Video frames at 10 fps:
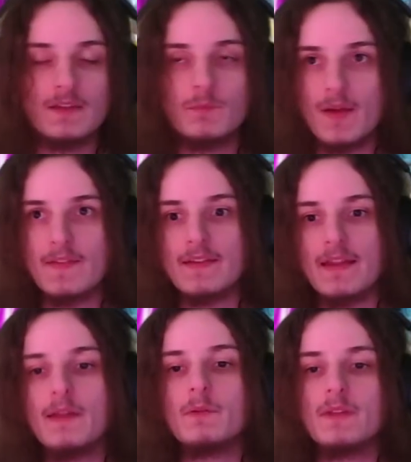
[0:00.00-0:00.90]
hit by that
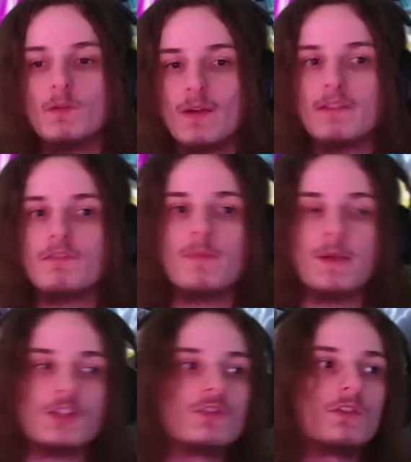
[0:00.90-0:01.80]
AoE wave,
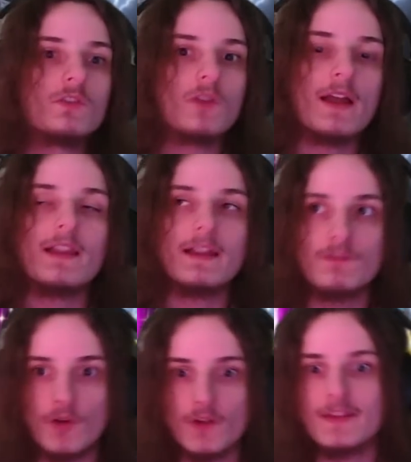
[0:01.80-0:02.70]
make sure to let
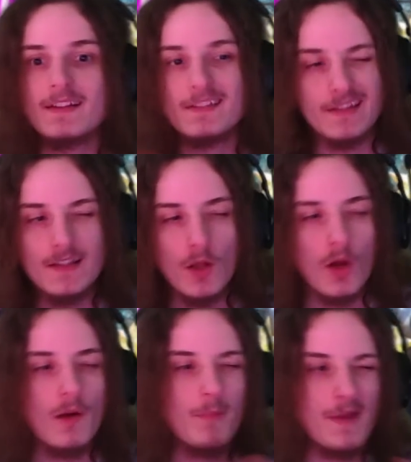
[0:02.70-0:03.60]
Vortex heal
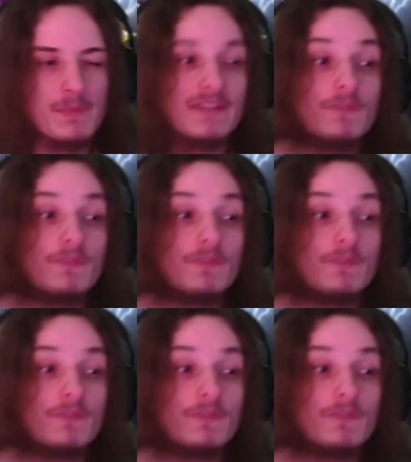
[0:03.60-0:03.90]
her, maybe